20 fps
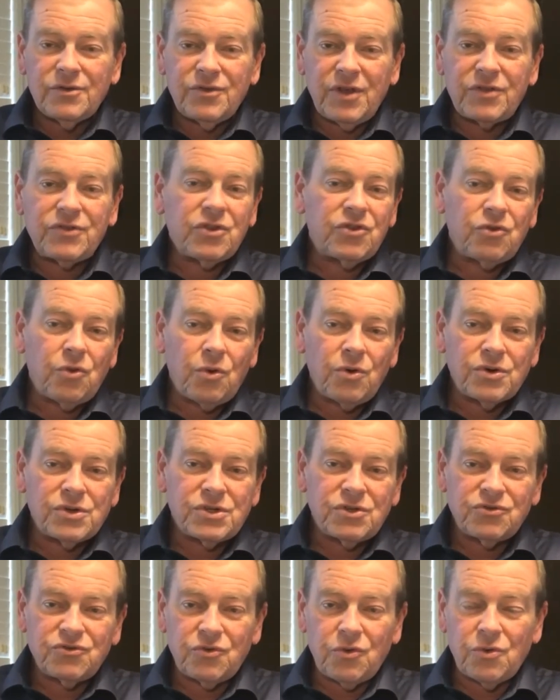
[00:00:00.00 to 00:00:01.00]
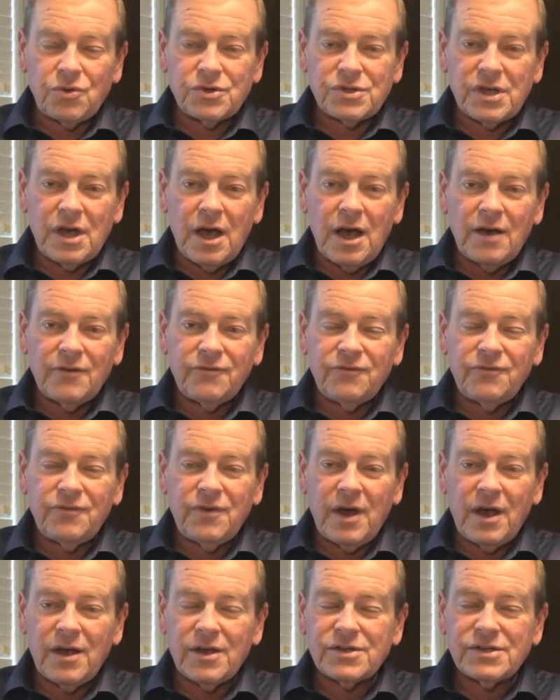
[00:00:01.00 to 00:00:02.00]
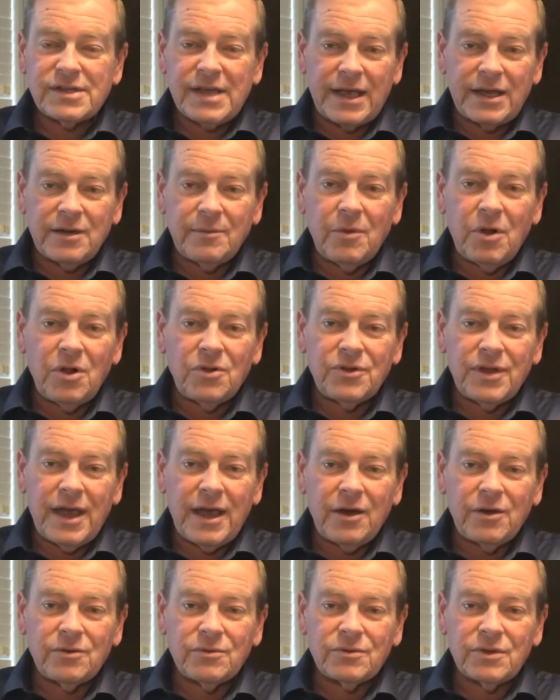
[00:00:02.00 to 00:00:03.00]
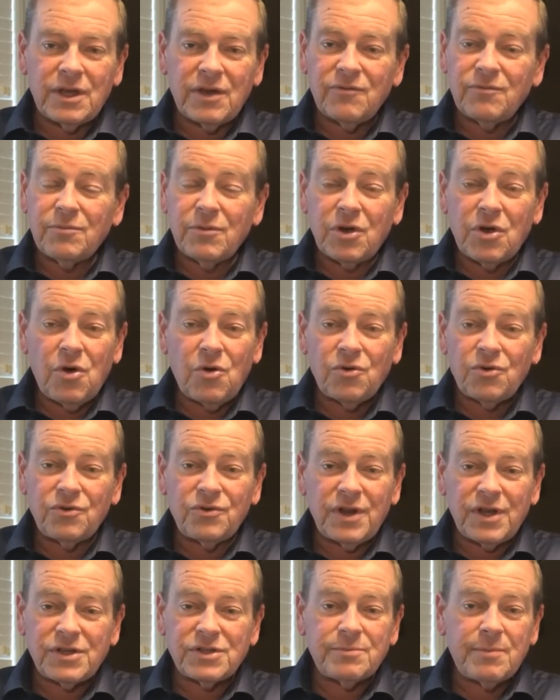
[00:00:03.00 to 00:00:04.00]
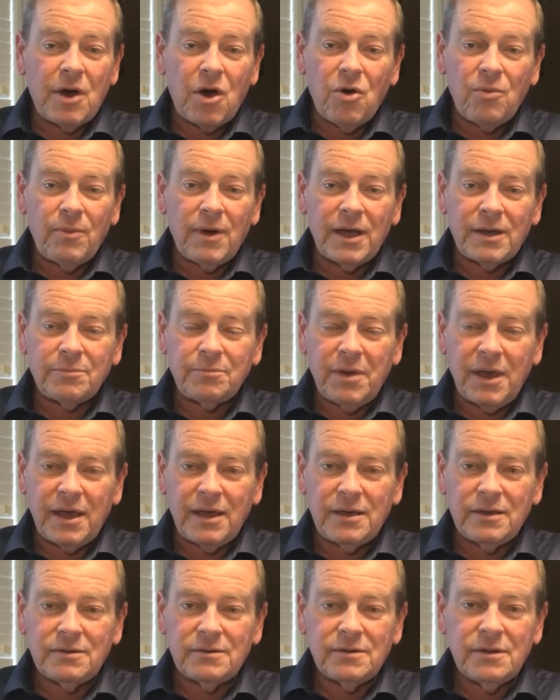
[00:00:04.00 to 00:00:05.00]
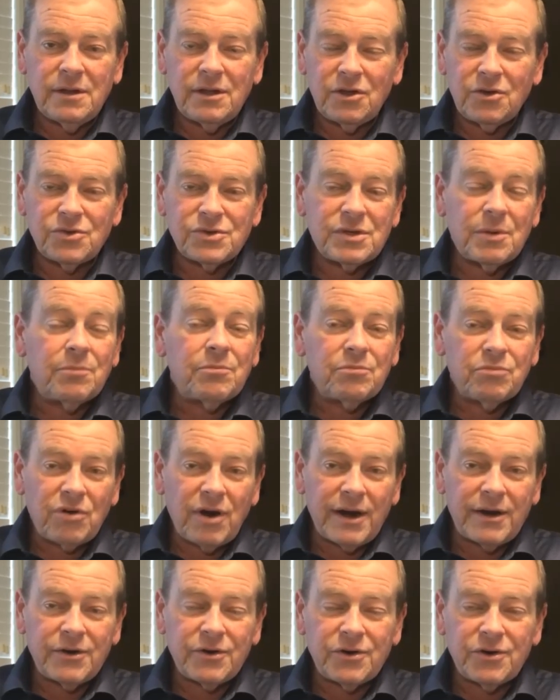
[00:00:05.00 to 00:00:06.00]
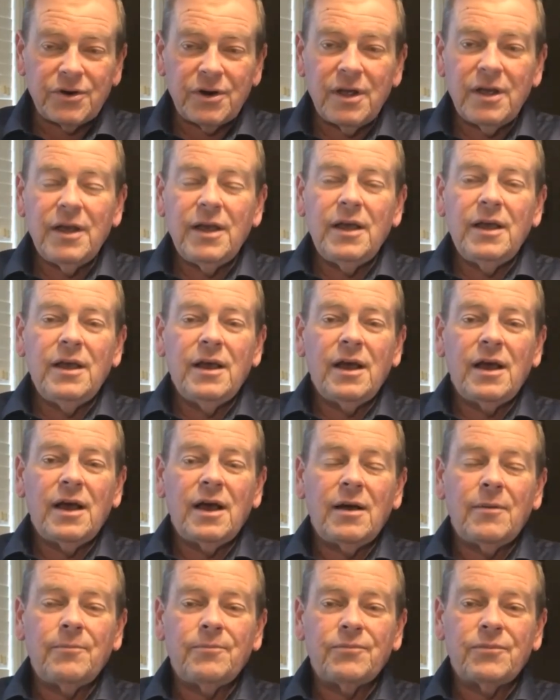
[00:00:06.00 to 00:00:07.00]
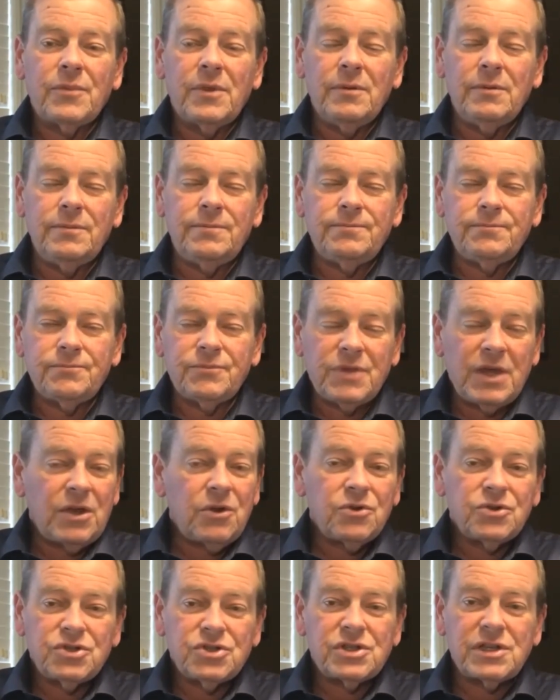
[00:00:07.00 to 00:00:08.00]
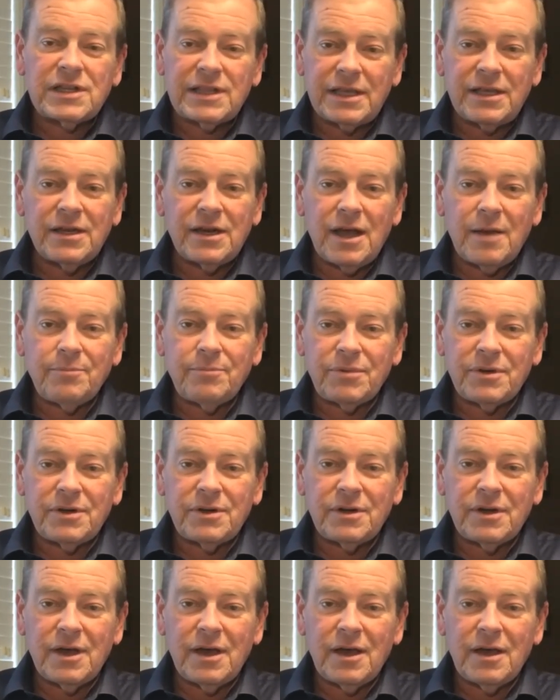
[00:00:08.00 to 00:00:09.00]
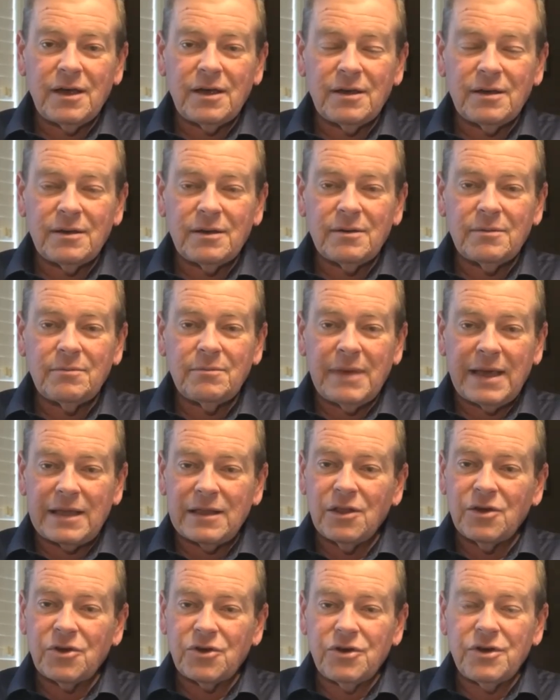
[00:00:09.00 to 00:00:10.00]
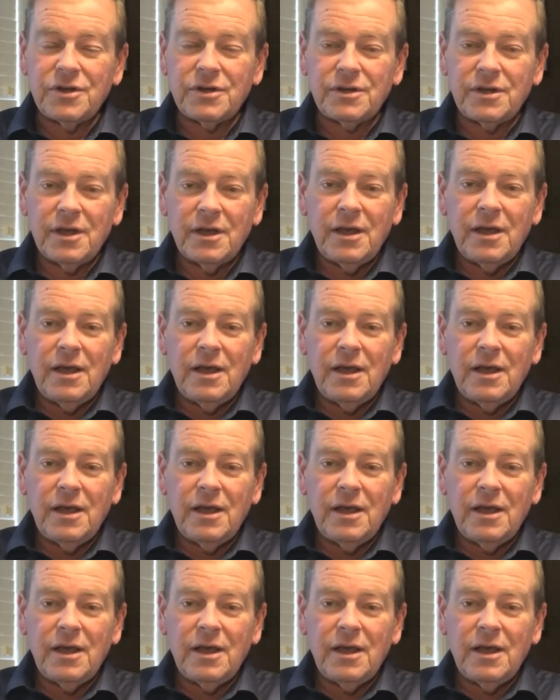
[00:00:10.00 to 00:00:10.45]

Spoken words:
Take the doors and drawers off, sand them all down, give them a coat of nice melamine paint, something brighter. It'll just clean it up and make it look good.